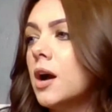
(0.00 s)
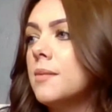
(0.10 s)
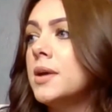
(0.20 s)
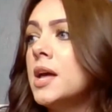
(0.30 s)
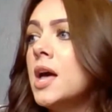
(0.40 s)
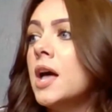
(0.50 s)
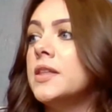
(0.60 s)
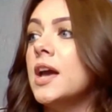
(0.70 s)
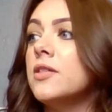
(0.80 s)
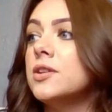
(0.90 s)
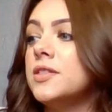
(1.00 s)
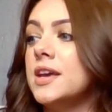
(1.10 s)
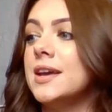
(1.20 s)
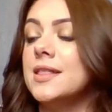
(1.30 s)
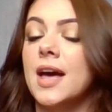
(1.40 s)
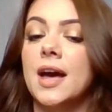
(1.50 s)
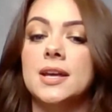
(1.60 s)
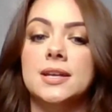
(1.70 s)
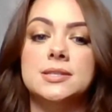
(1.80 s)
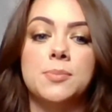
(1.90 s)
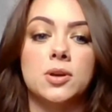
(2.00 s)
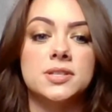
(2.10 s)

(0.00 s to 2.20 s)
Um, the other thing that is